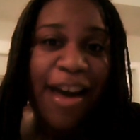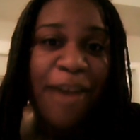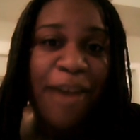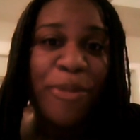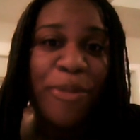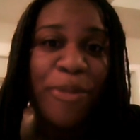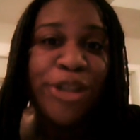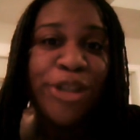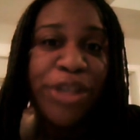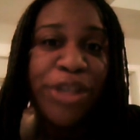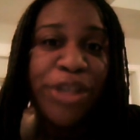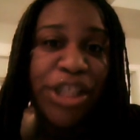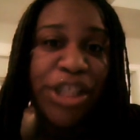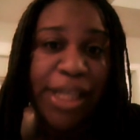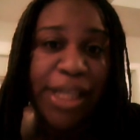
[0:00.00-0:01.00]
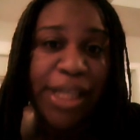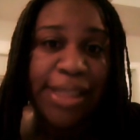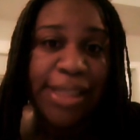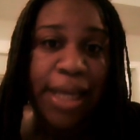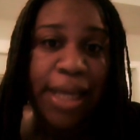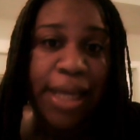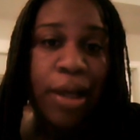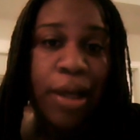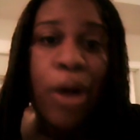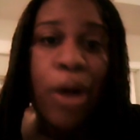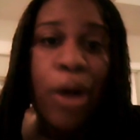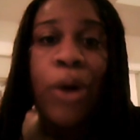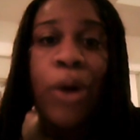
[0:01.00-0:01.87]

of Patricia Jensen,